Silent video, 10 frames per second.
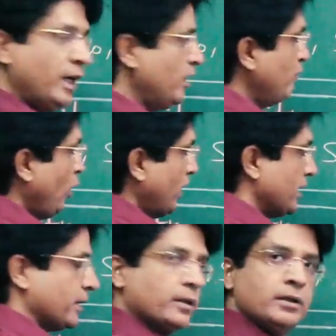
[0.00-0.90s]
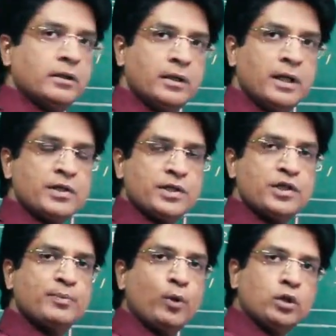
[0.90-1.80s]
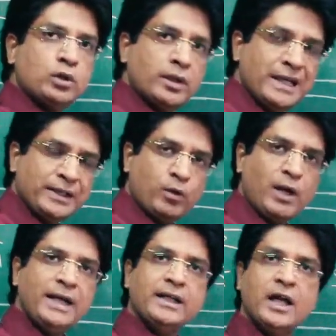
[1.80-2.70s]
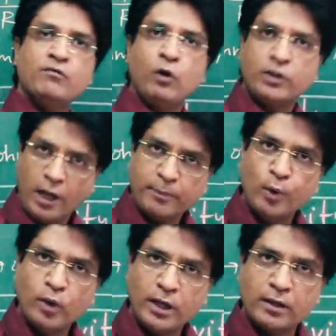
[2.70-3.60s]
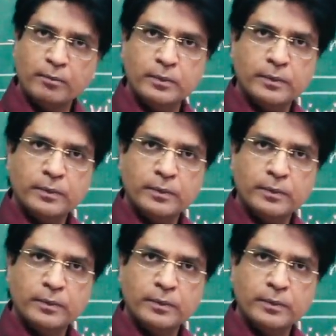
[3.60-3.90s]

in water, since both electrolyte and water are polar